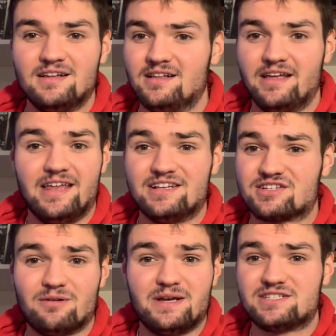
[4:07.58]
It is
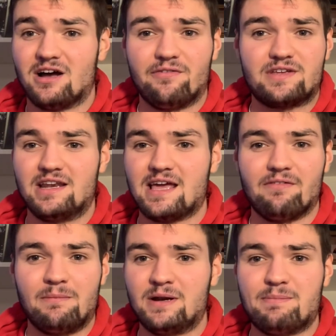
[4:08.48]
going to be tough getting
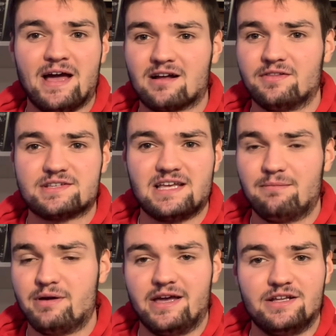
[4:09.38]
everybody back on the same
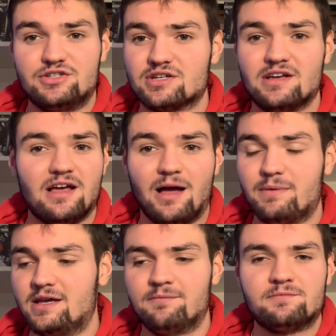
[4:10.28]
page. I
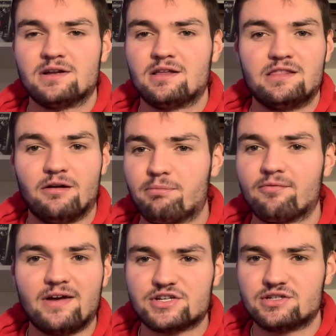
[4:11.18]
mean, they're
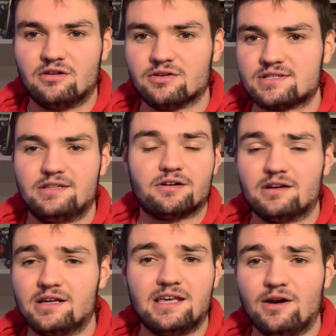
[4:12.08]
professionals. They're going
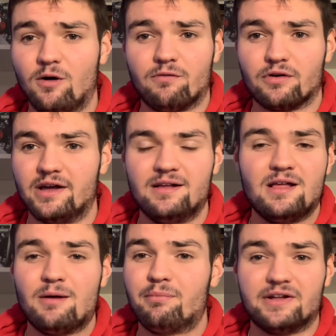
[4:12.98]
to get over it.
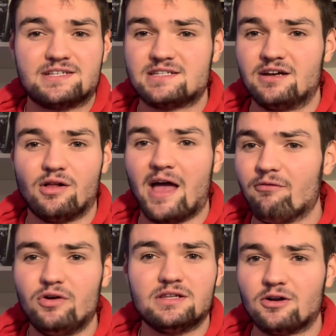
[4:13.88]
But still,
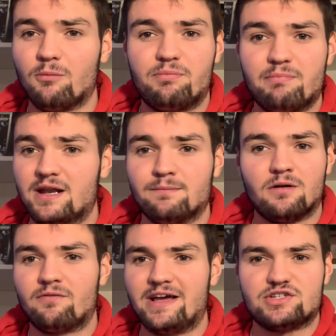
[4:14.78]
every little bit of
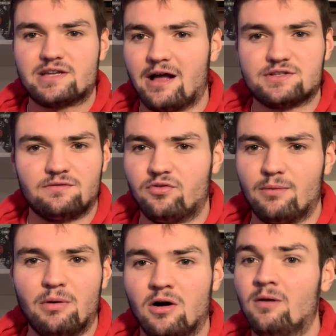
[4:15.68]
motivation counts in
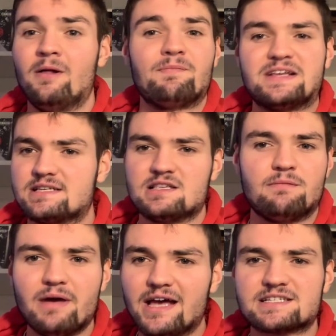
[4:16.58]
football. This isn't
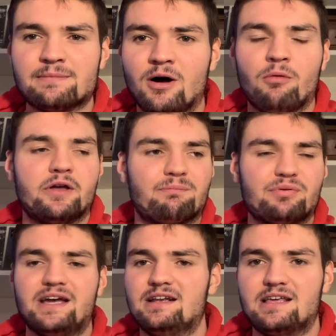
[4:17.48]
basketball where you're
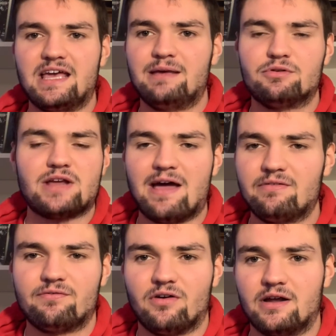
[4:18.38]
playing a game, you're having
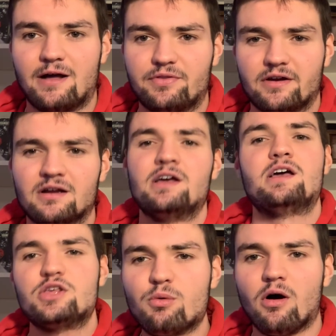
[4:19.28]
fun out there.
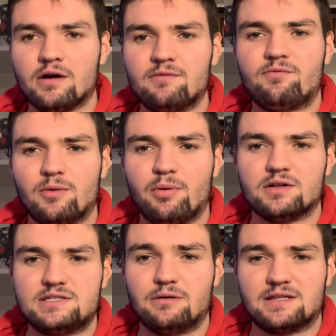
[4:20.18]
You are in football
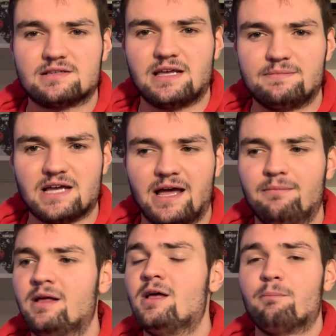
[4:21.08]
too at the same time,
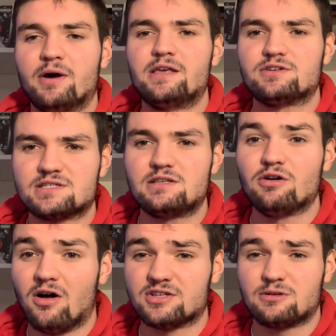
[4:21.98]
but you're
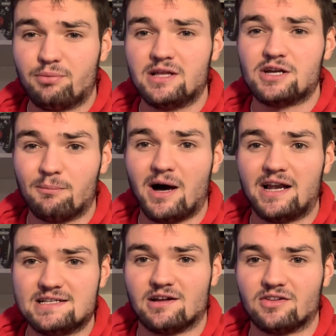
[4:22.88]
also putting your
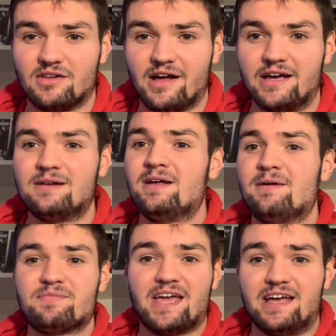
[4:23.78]
bodies on the line.
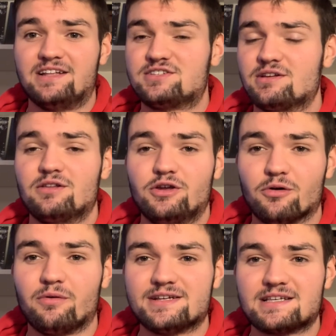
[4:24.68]
And you're
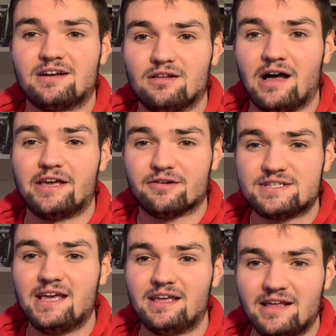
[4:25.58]
risking a lot. You're
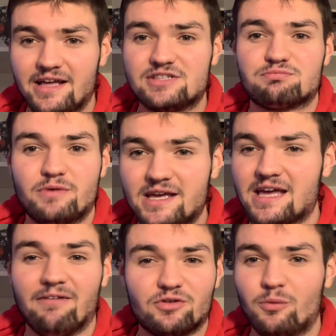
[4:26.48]
taking hits week
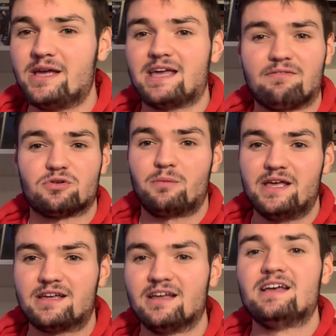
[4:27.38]
after week after
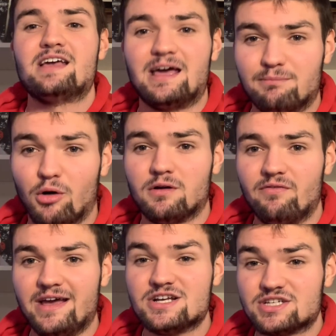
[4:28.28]
week. And
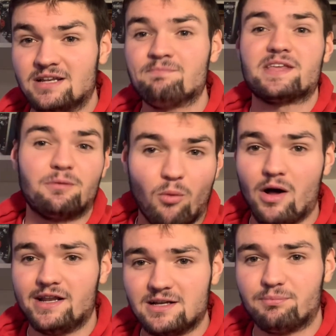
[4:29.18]
motivation and
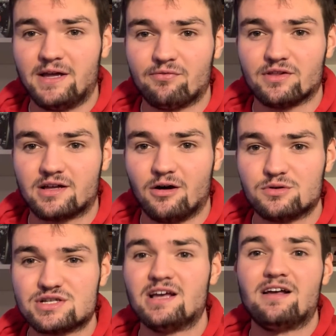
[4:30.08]
wanting to play for the
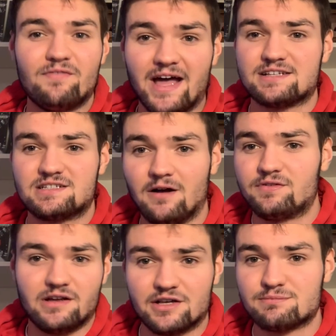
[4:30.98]
coach, that stuff
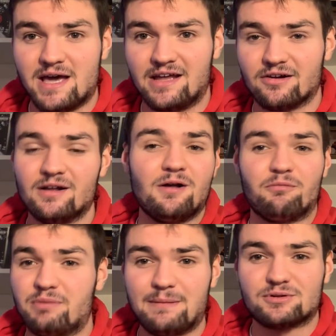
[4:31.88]
does matter. When
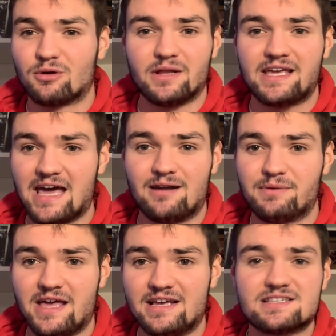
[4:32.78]
people don't like Adam
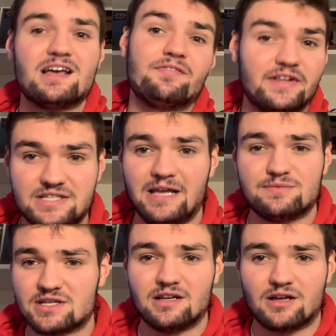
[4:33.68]
Gase, the team's
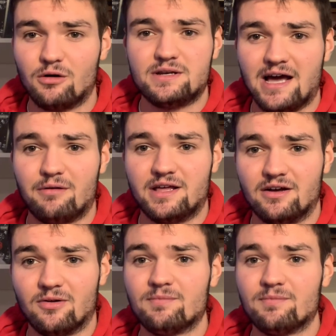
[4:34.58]
going to go downhill.